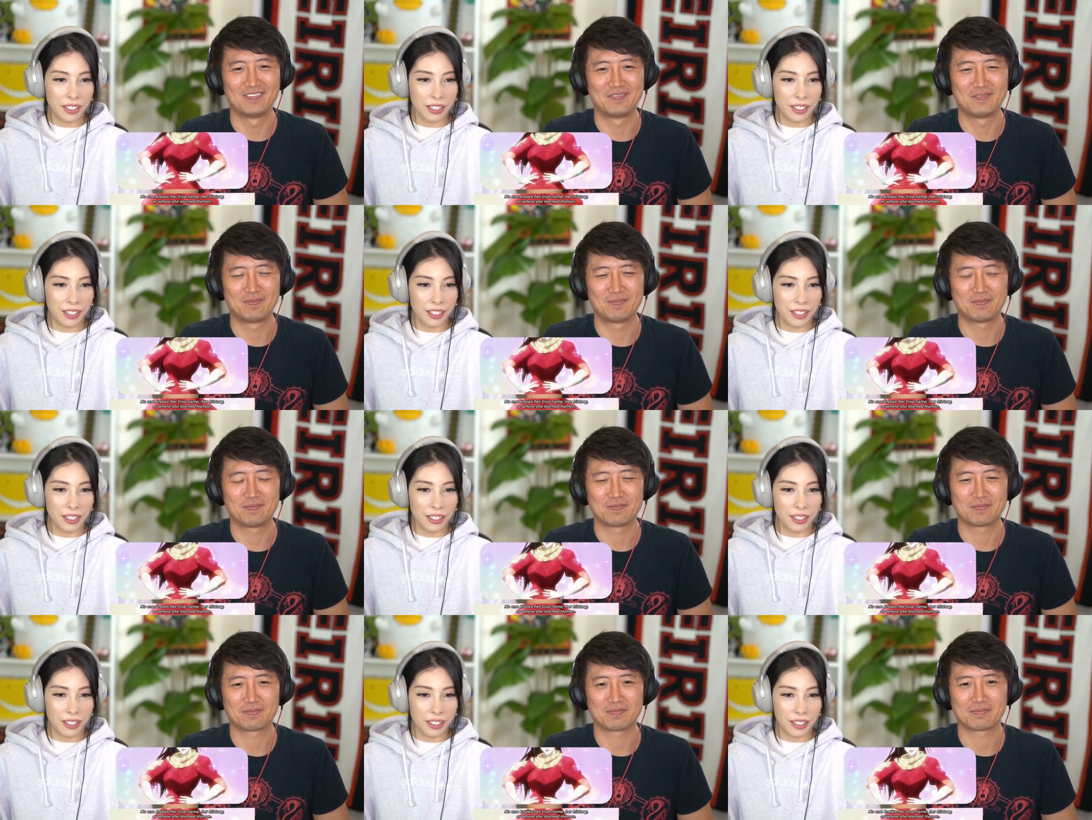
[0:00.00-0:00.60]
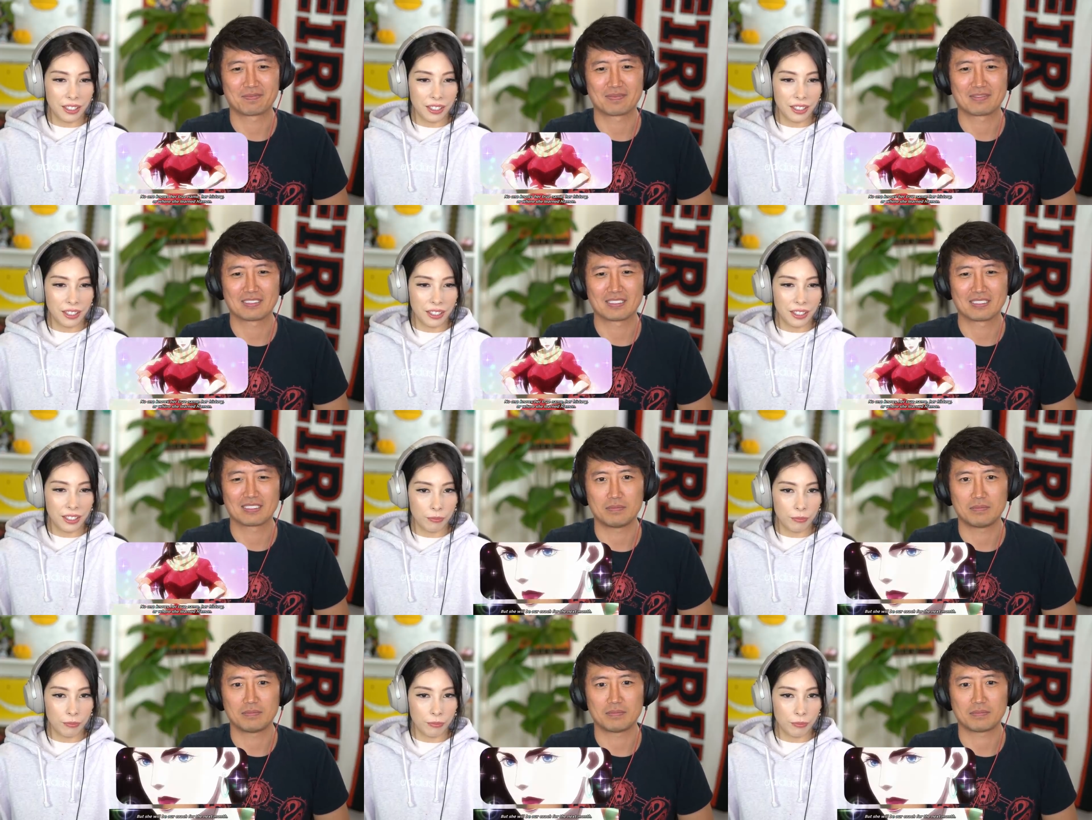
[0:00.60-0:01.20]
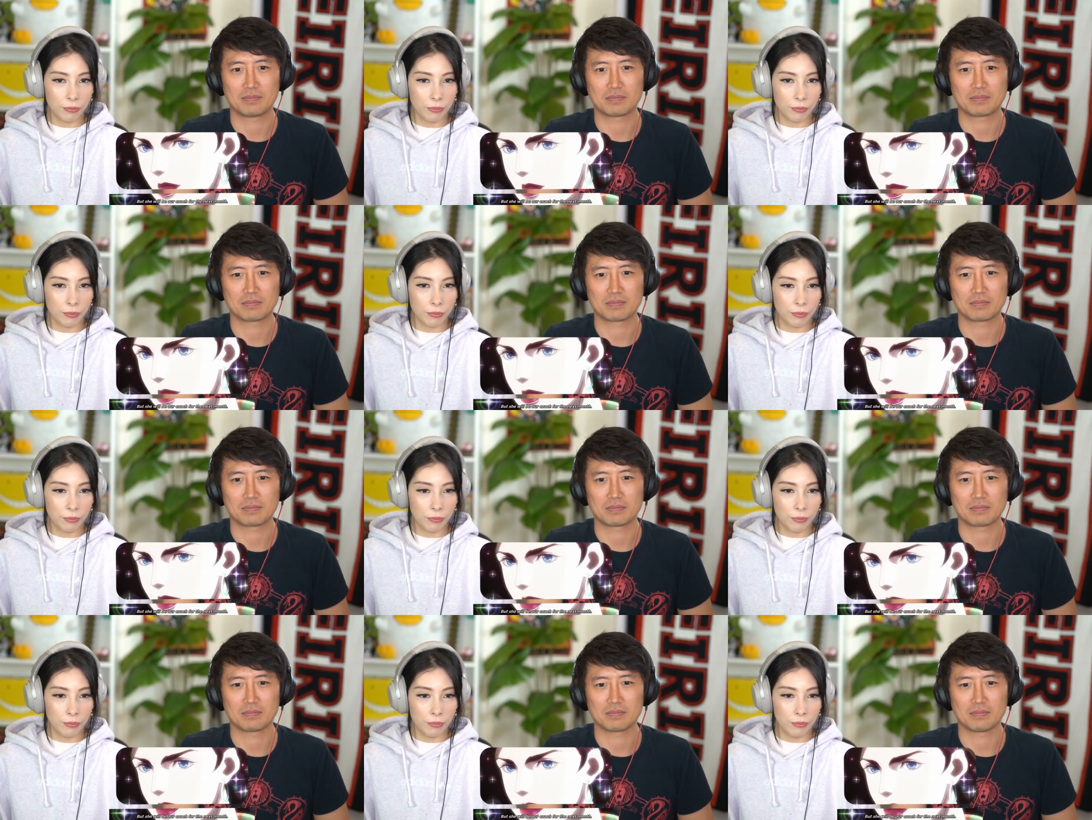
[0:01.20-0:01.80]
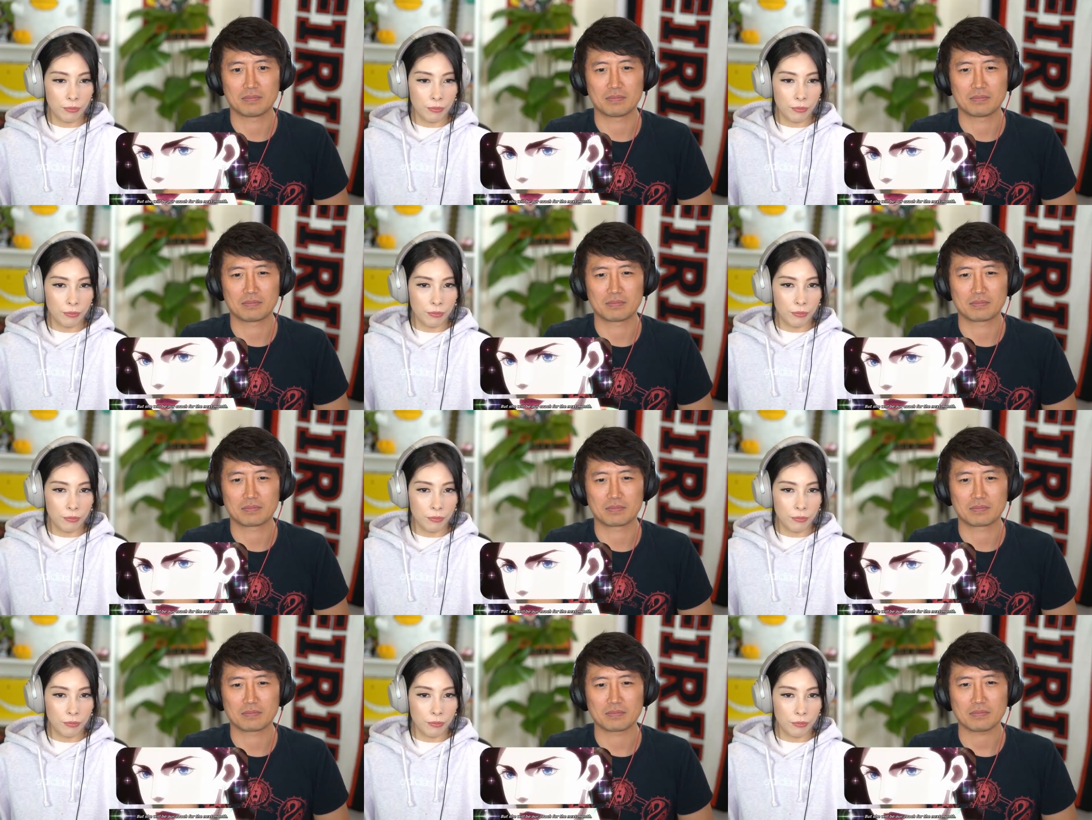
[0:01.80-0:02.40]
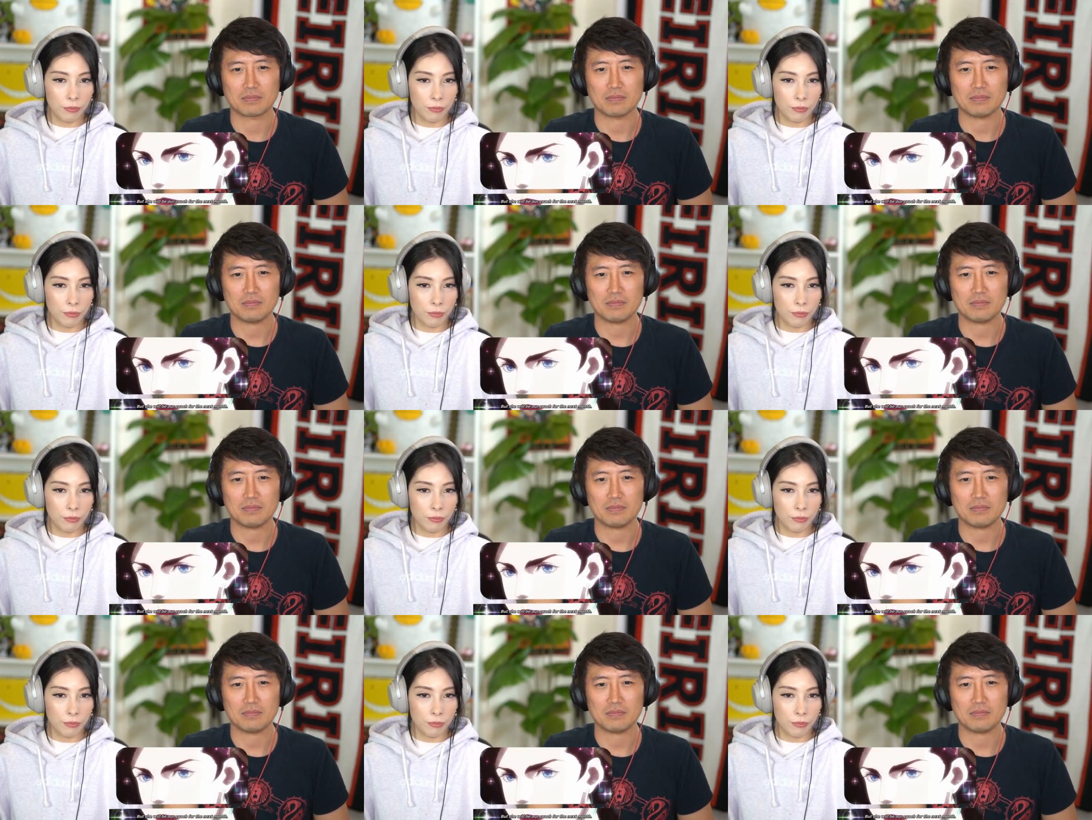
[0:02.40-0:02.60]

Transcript: (no one is talking)